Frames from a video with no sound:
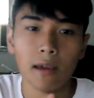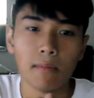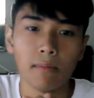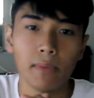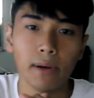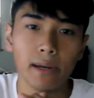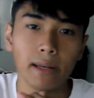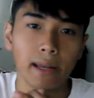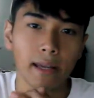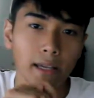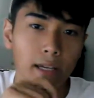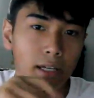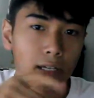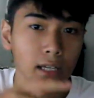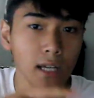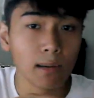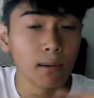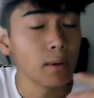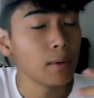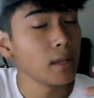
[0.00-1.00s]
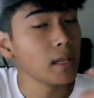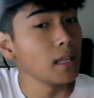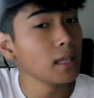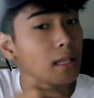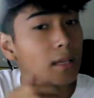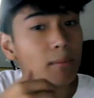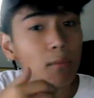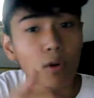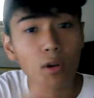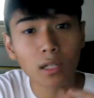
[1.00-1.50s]
but I couldn't come up with
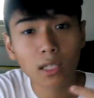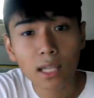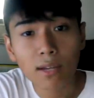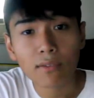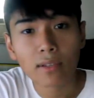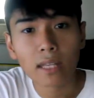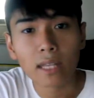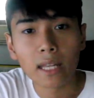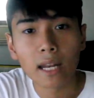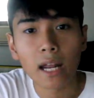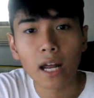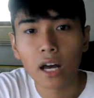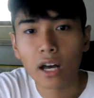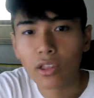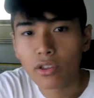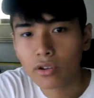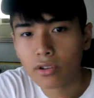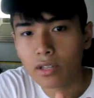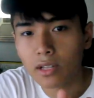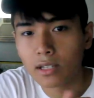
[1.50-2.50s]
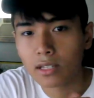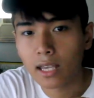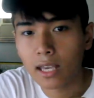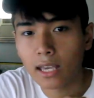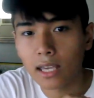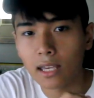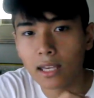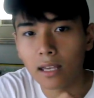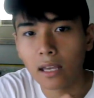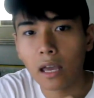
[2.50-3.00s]
anything more clever than that other than
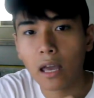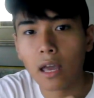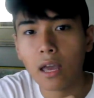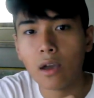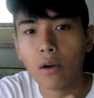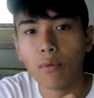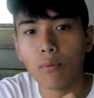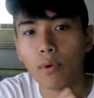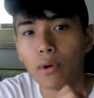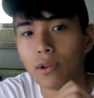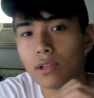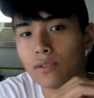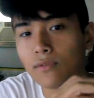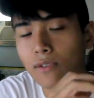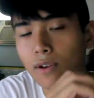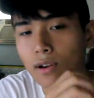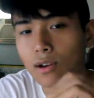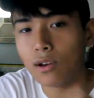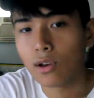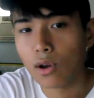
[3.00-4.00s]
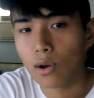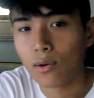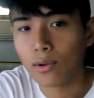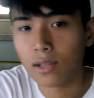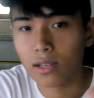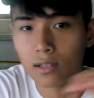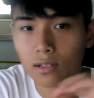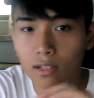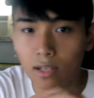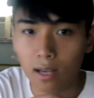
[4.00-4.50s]
taking what is very known
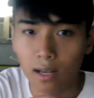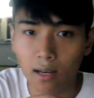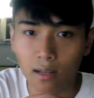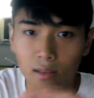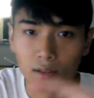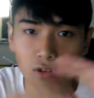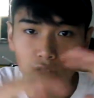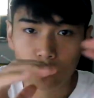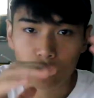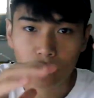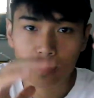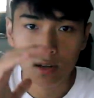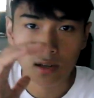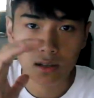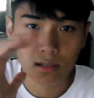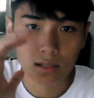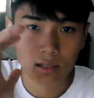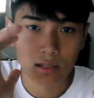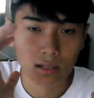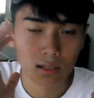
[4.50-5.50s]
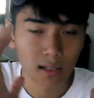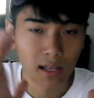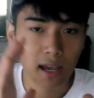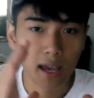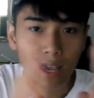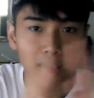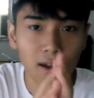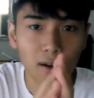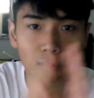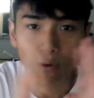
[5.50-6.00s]
inside of the street
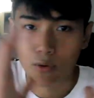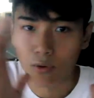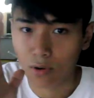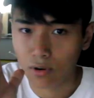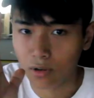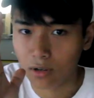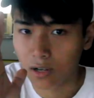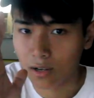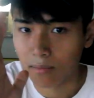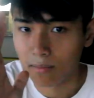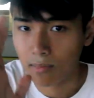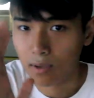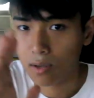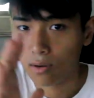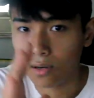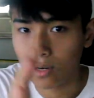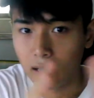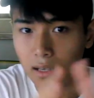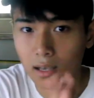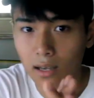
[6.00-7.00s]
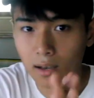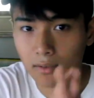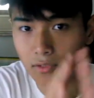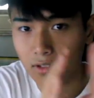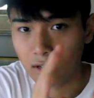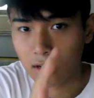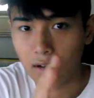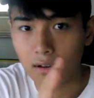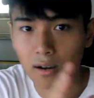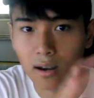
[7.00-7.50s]
slang or community of
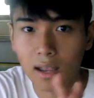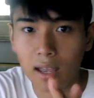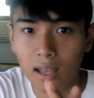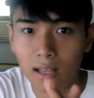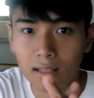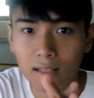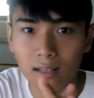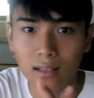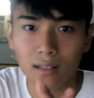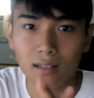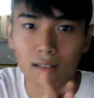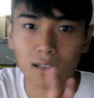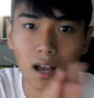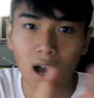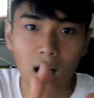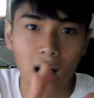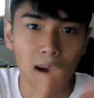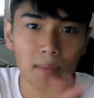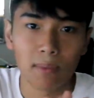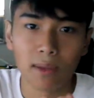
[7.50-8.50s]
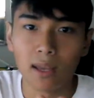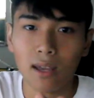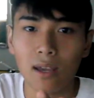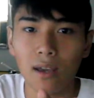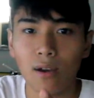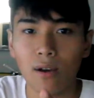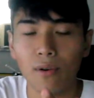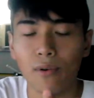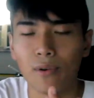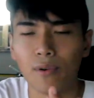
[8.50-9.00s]
sneakerheads is cop,
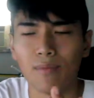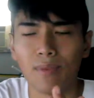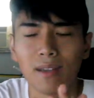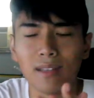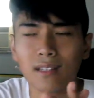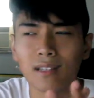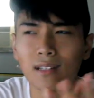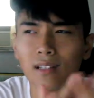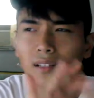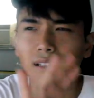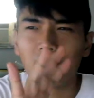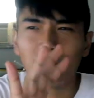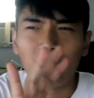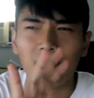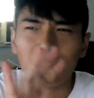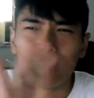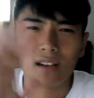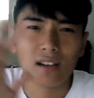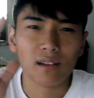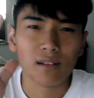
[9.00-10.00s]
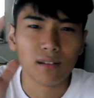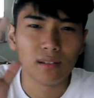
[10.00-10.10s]
or basically any